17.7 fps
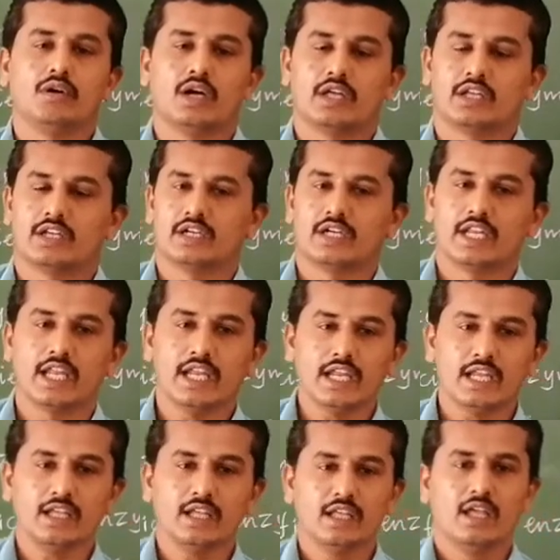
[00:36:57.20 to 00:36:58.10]

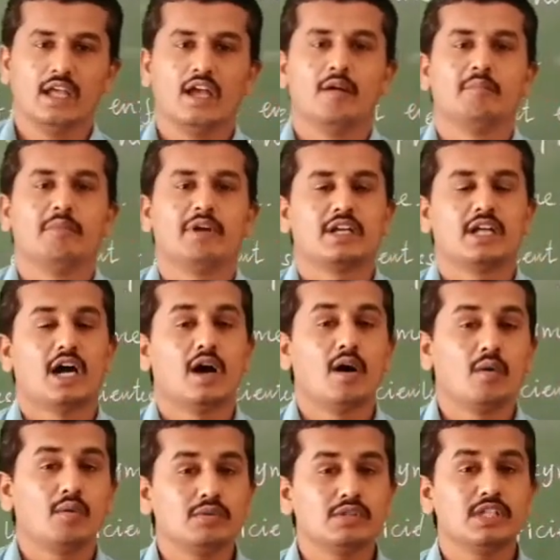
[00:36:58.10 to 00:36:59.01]
already, but
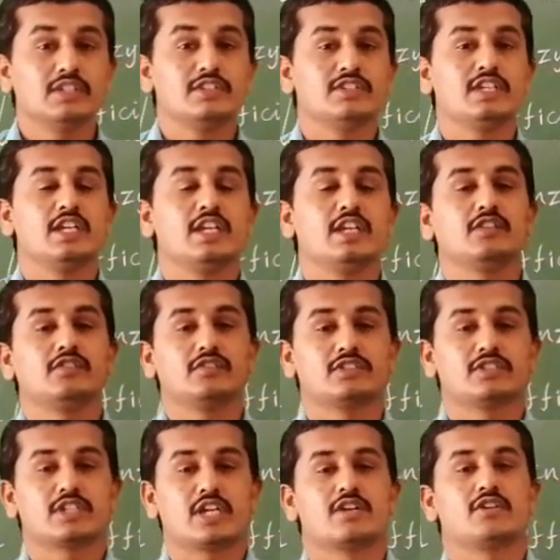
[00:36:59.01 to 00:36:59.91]
how the genes
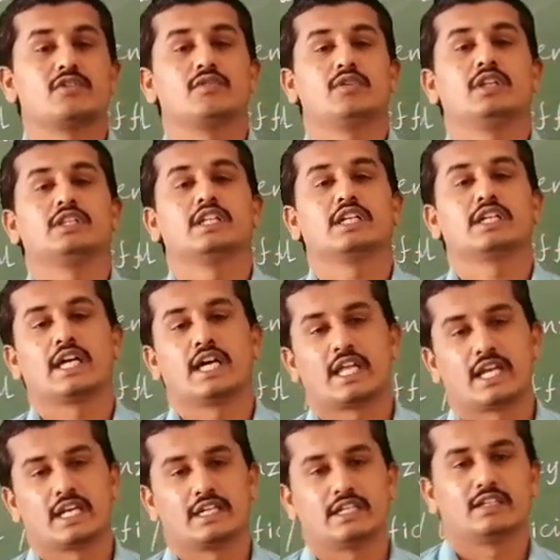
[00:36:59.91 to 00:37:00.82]
which controlling the
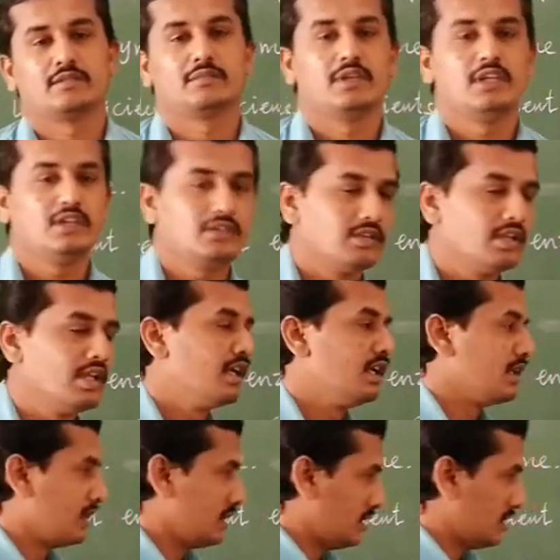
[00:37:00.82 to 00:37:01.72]
character means
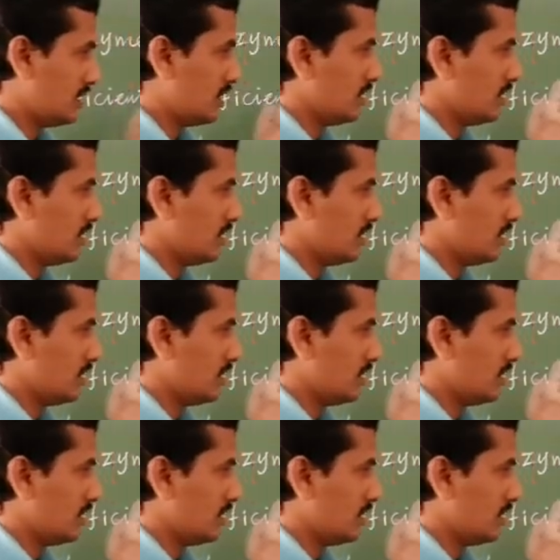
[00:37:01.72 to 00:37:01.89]
in the